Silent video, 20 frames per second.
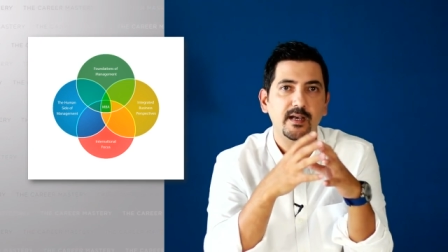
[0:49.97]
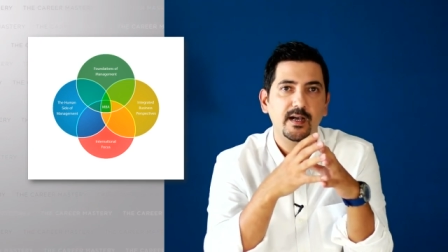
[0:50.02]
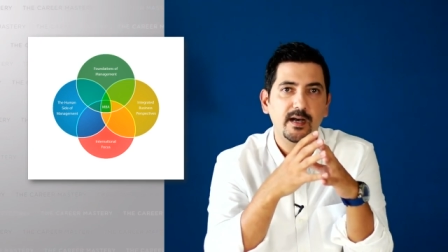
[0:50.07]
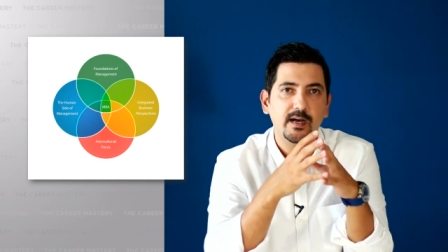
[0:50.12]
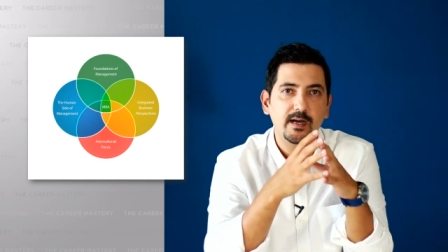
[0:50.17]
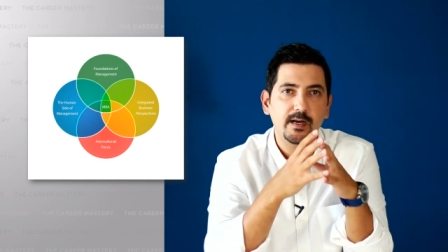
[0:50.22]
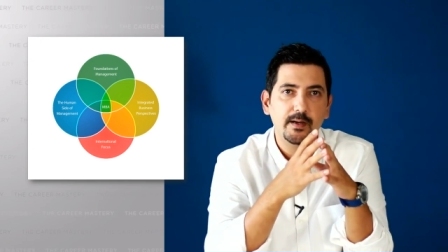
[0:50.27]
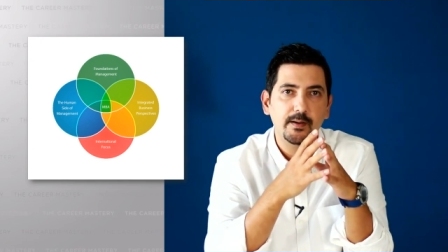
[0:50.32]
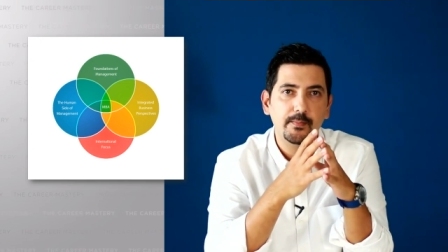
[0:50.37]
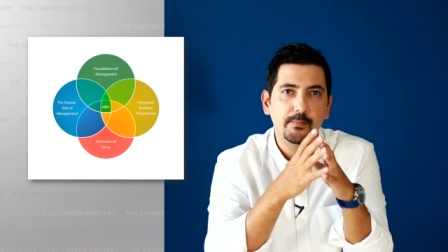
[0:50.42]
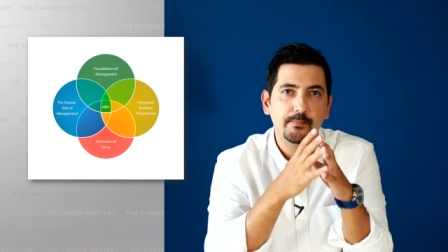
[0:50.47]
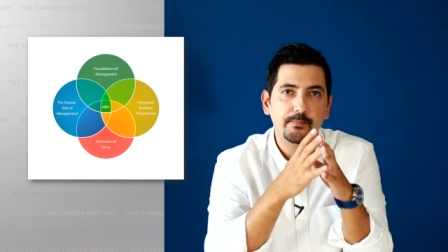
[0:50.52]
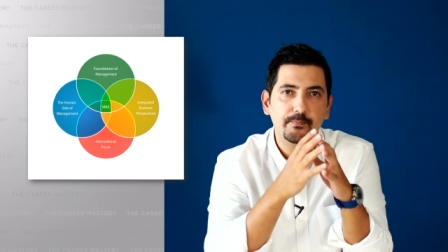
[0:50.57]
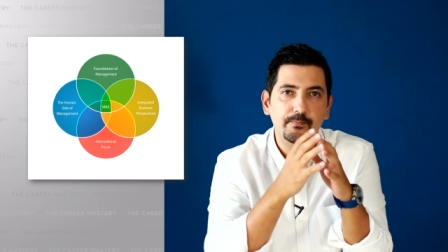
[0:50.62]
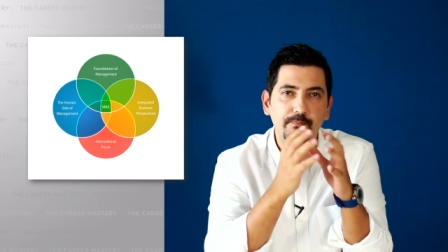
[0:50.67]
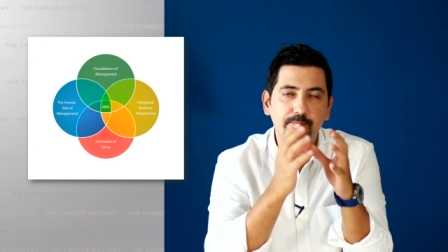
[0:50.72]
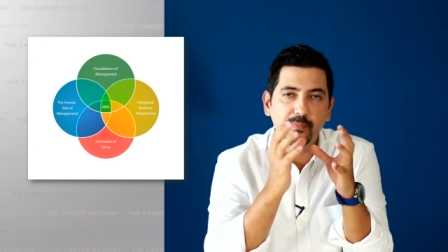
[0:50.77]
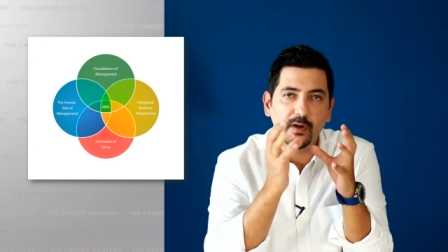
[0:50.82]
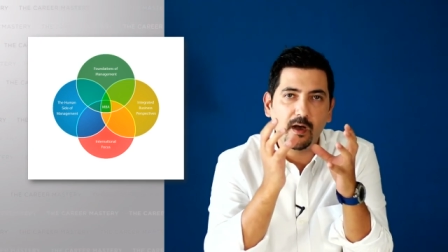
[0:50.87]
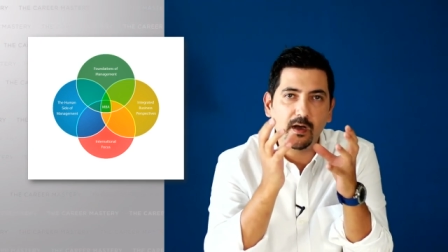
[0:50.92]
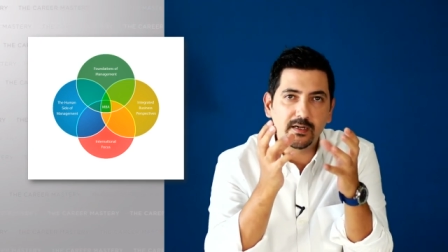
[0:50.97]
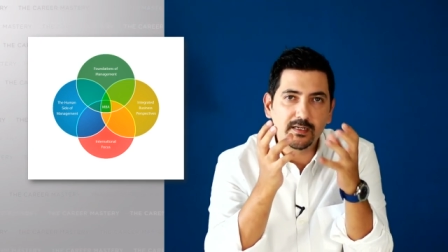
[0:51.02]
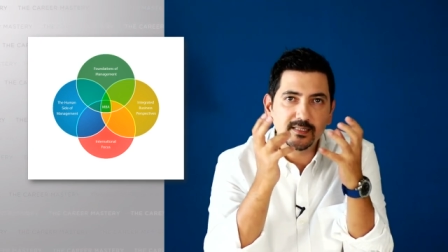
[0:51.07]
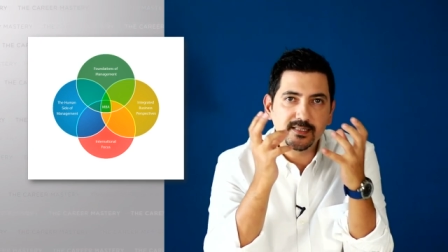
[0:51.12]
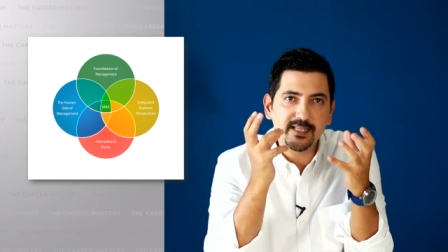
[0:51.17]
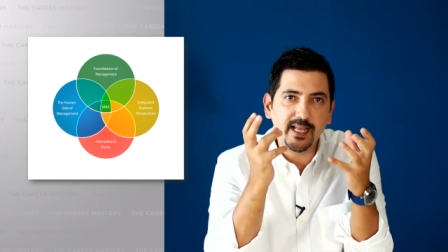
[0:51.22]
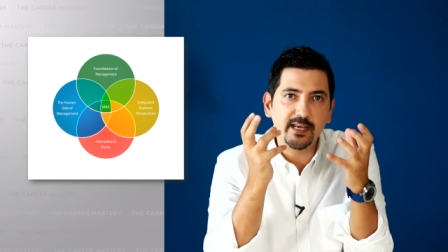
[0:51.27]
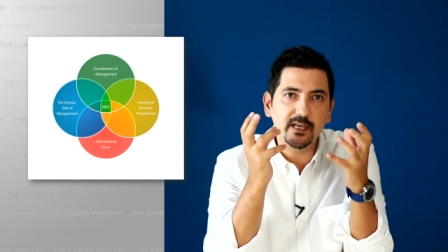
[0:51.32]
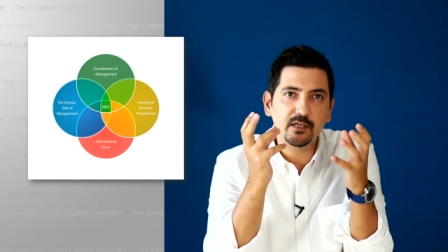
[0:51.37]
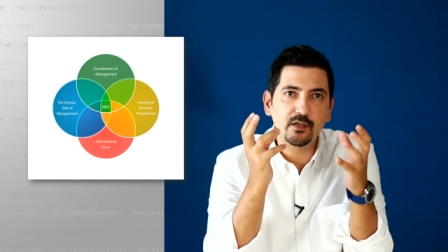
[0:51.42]
um,
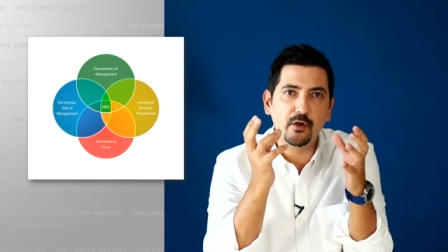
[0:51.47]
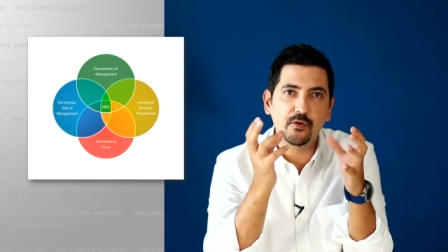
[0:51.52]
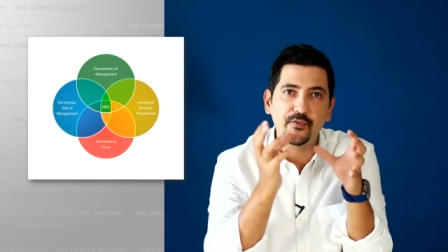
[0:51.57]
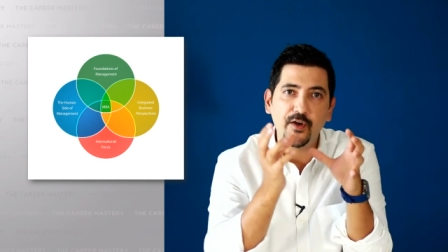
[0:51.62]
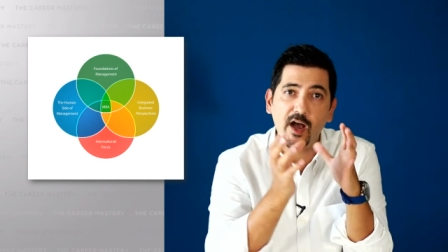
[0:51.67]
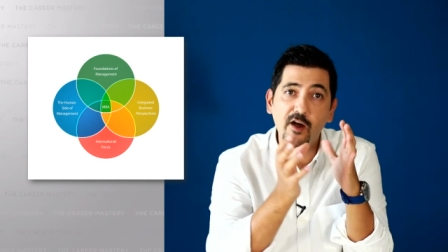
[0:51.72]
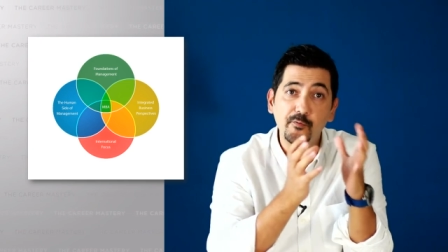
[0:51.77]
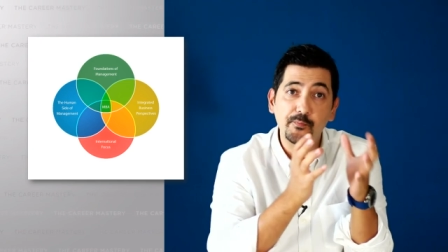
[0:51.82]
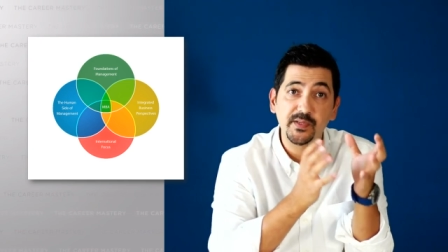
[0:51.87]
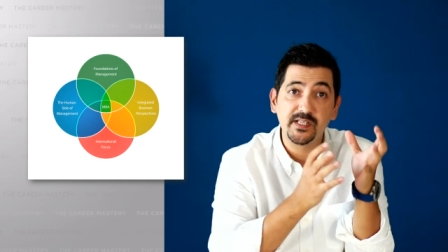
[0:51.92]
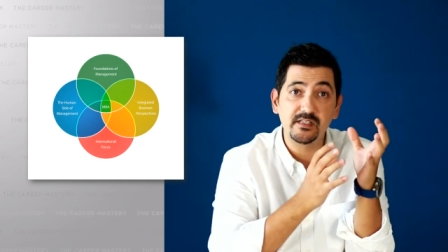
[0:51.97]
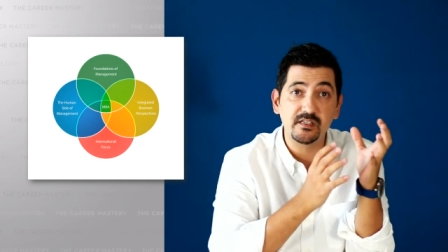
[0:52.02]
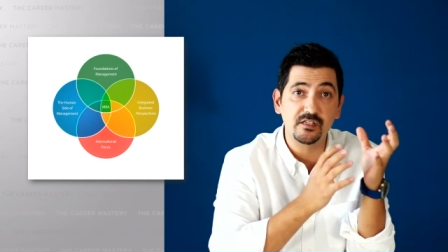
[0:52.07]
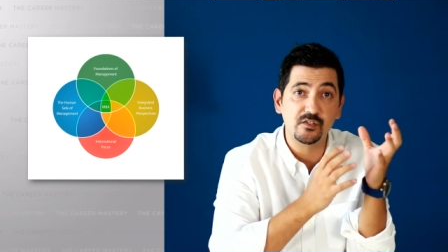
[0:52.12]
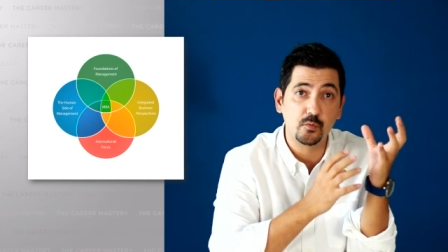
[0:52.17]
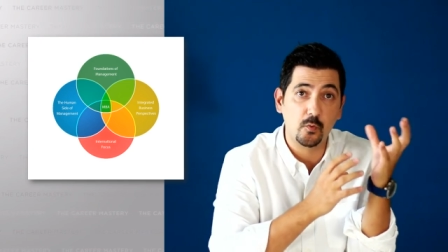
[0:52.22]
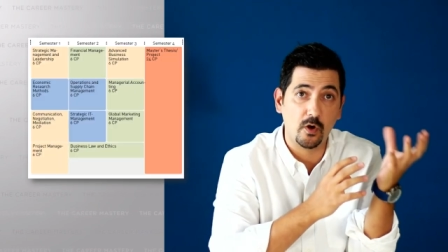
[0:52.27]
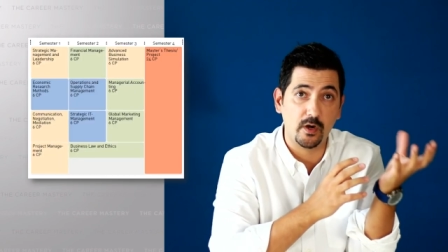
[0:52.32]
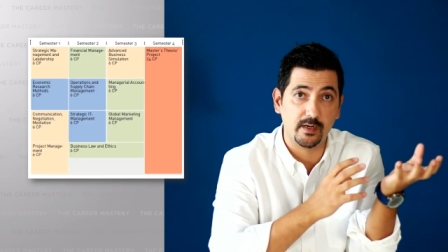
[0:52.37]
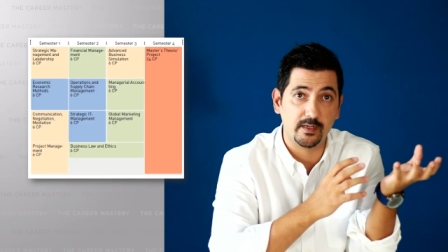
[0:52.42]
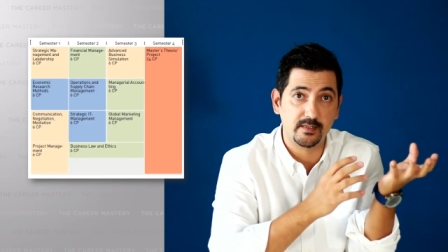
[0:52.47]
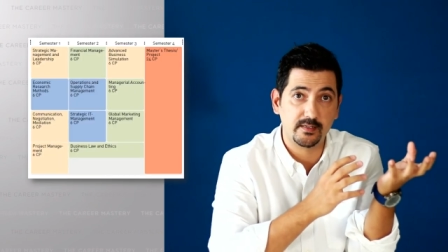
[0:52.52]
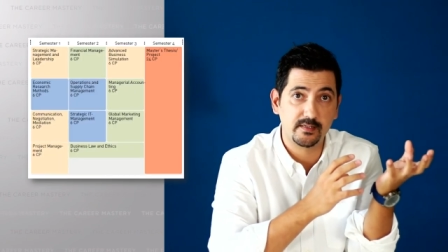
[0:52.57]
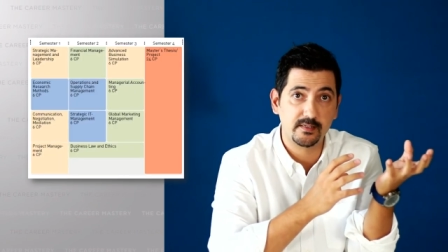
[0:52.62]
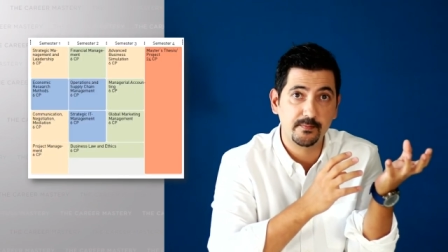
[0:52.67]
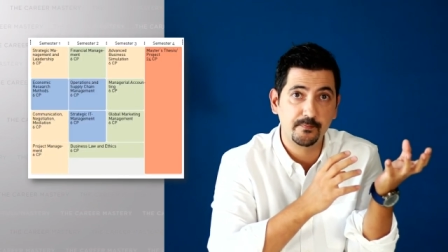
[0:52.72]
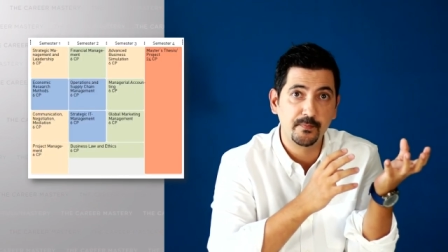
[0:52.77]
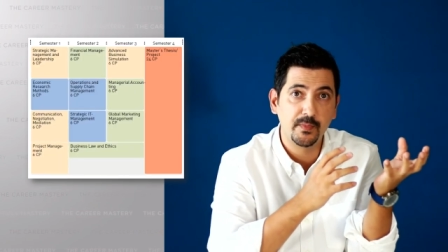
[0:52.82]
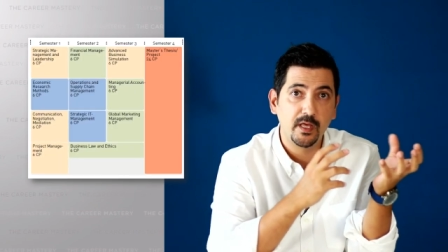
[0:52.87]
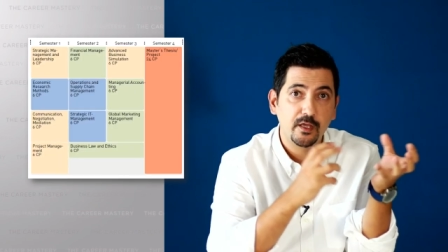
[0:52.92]
understanding of how business
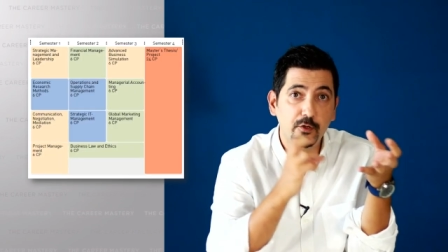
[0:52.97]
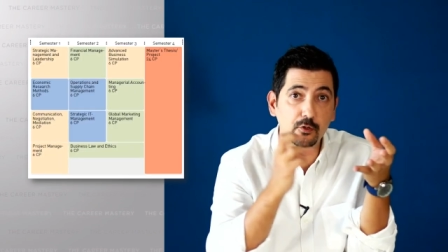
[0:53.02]
works.